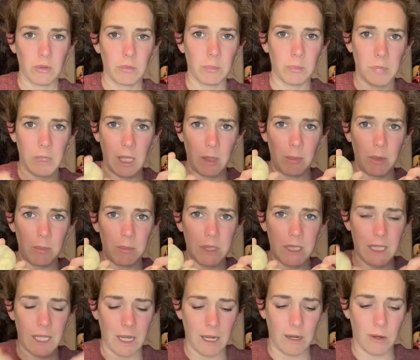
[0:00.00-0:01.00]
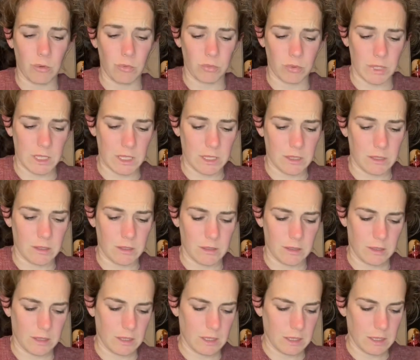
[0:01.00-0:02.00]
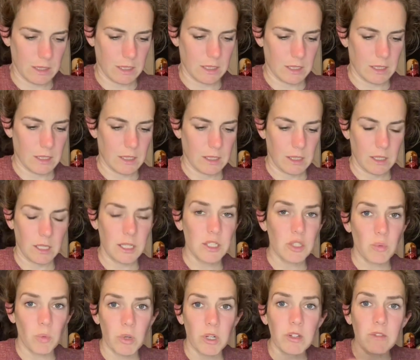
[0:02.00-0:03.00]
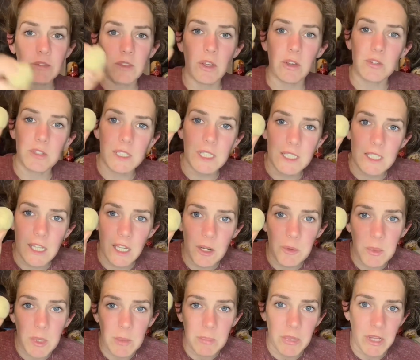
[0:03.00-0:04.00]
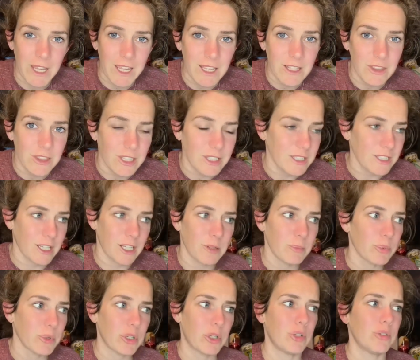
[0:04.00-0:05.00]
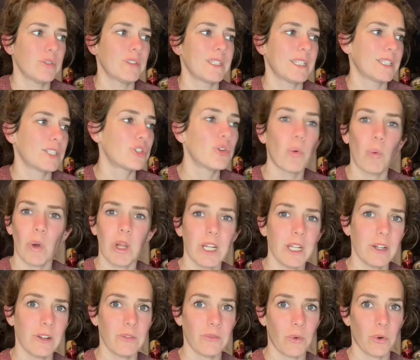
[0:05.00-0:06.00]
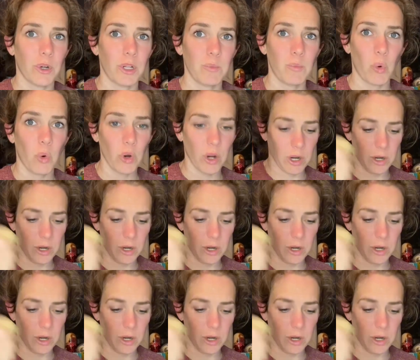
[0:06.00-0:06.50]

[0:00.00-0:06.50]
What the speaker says: Baby potatoes. Each one of those is going to be a plant that's going to produce like 20 to 40 more.